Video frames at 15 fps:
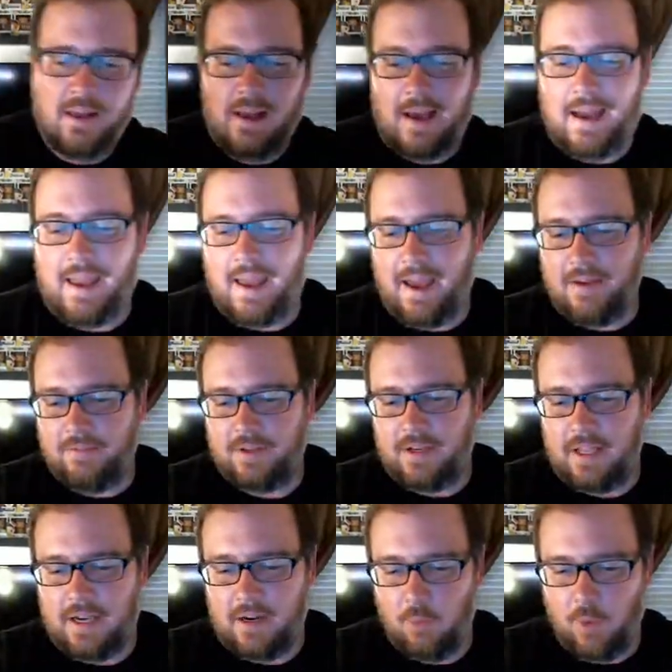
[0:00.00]
I
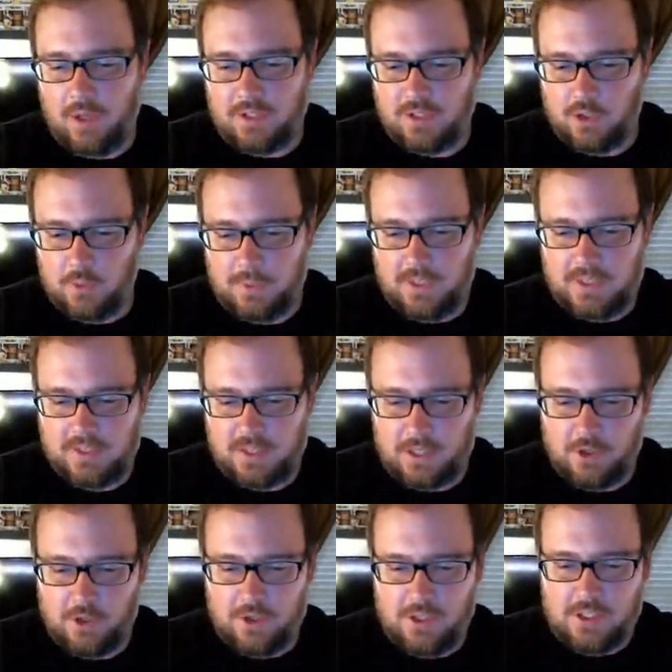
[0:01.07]
haven't, and I want to because I
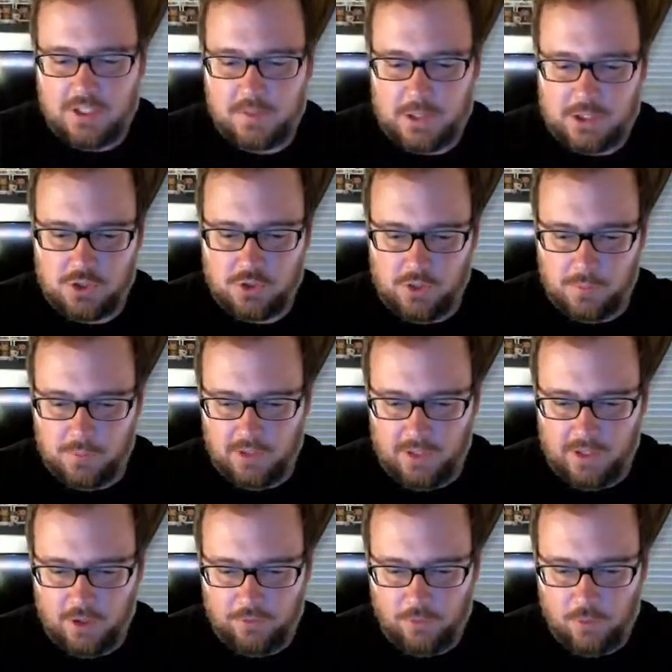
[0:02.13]
know you need a special
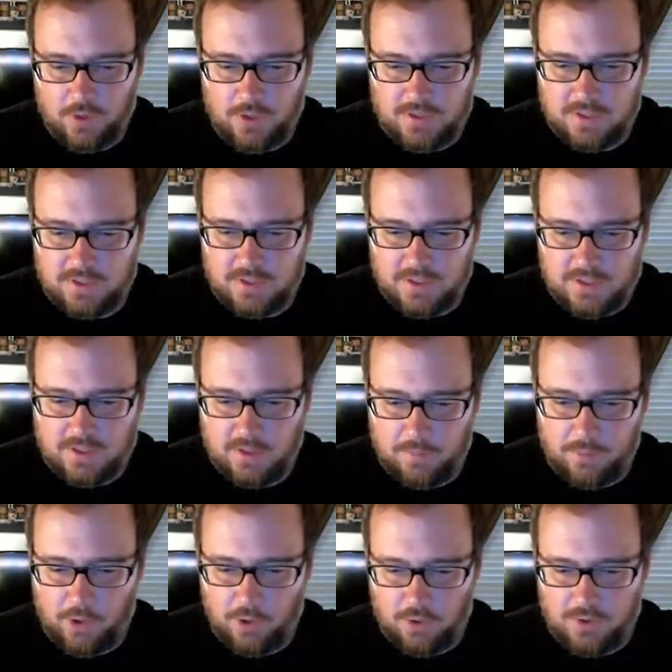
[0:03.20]
emulator for it since it's the
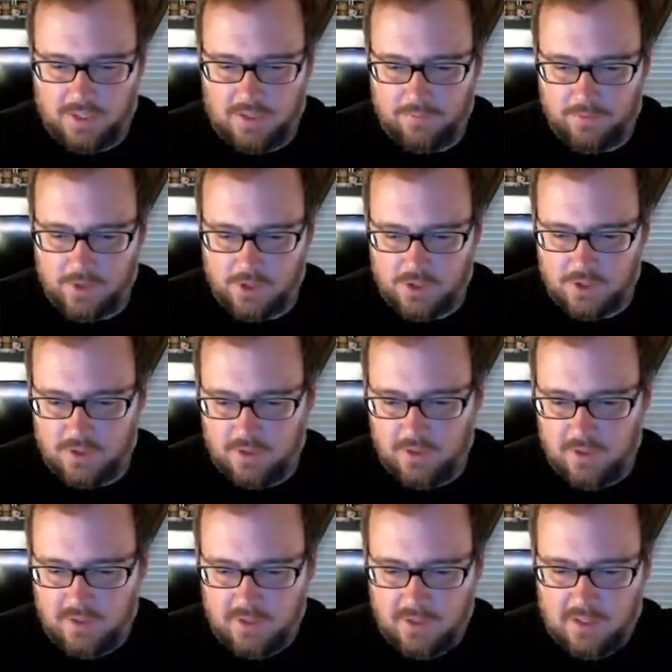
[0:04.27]
prototype version.
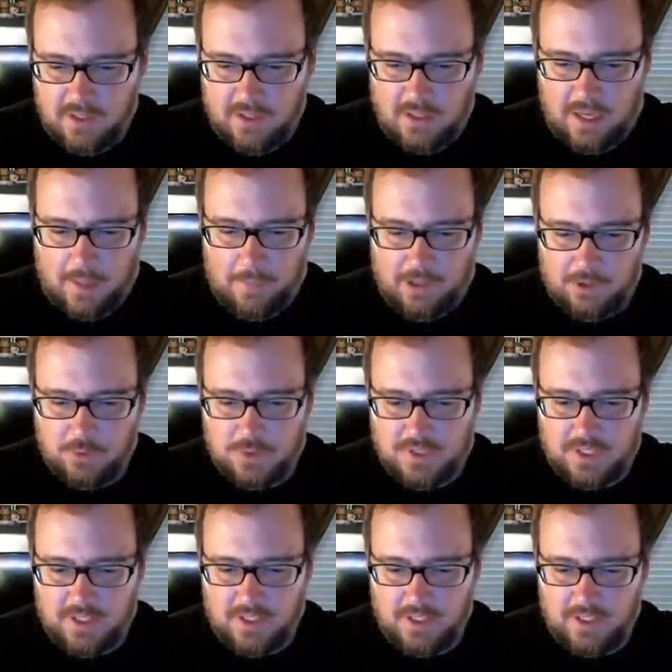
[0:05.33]
I'm
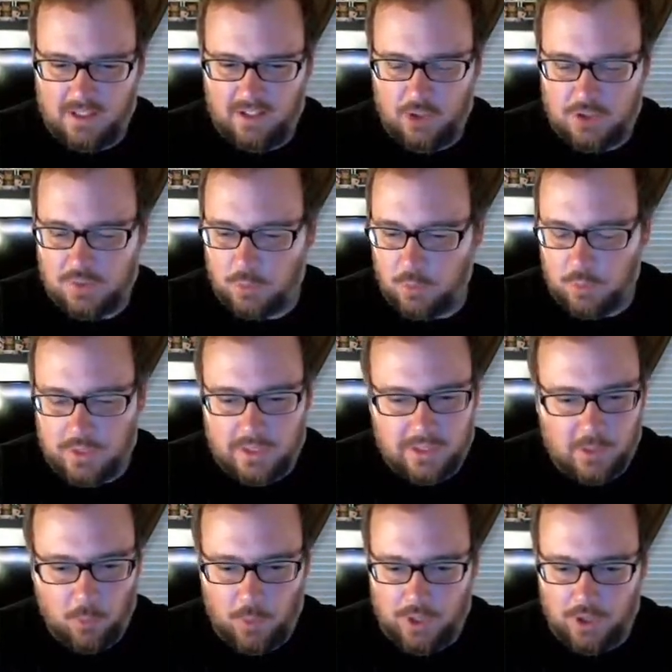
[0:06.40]
interested in it. It looks
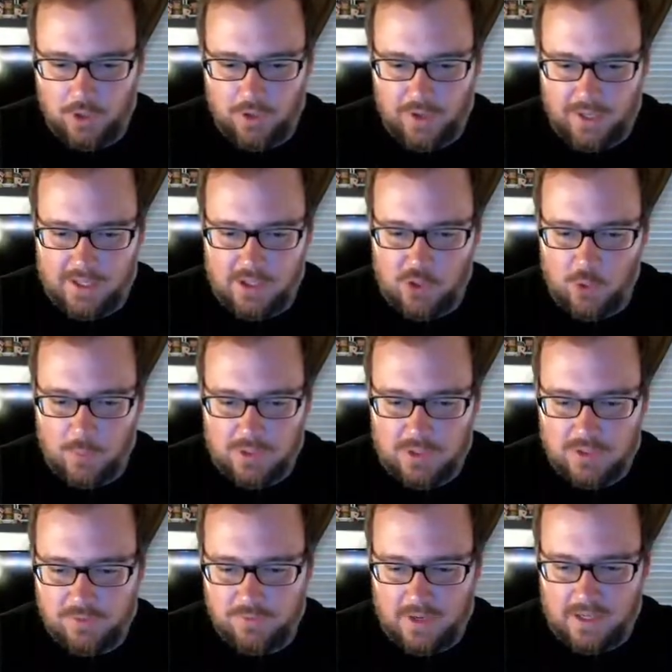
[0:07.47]
really weird, like
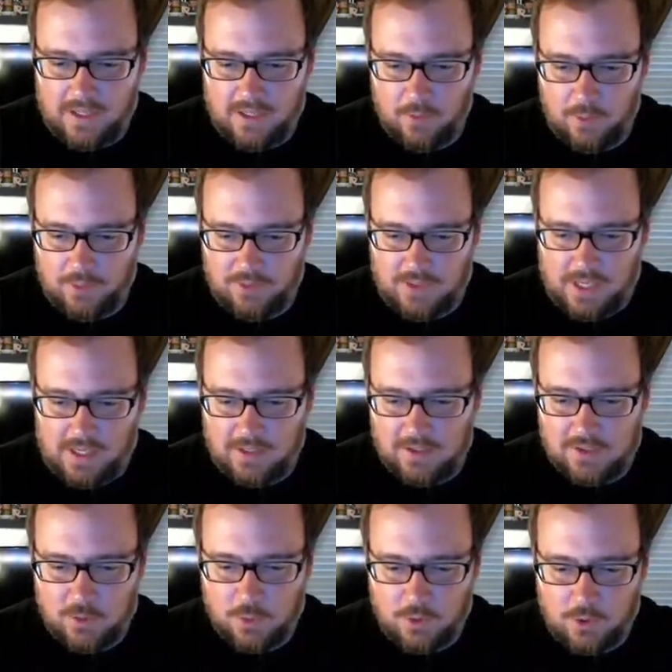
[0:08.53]
humans fighting with
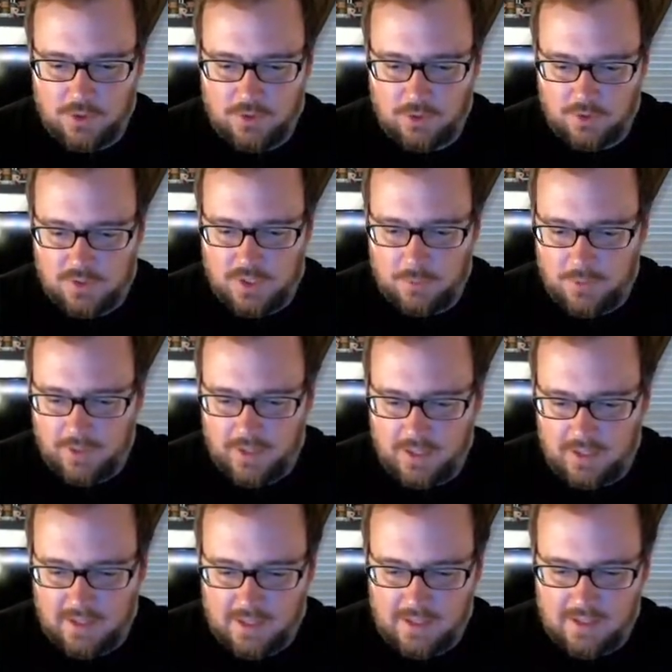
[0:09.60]
dinosaurs or something
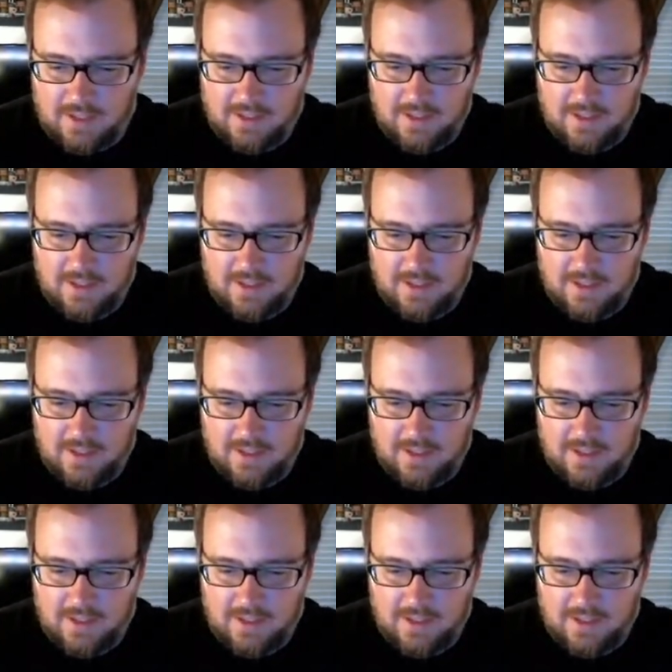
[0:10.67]
like that.